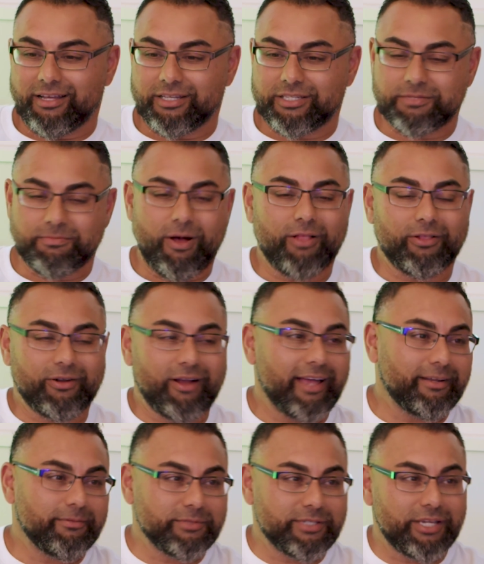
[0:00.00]
smaller
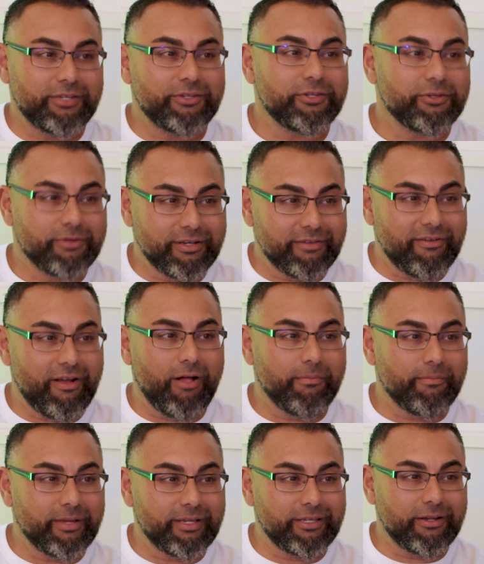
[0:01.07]
items that you do in
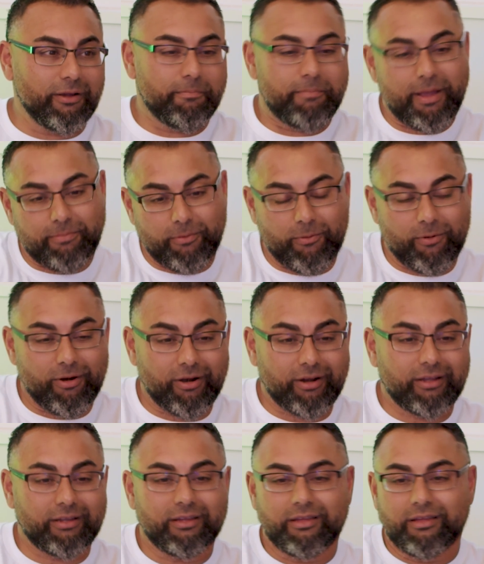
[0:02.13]
development, paperwork,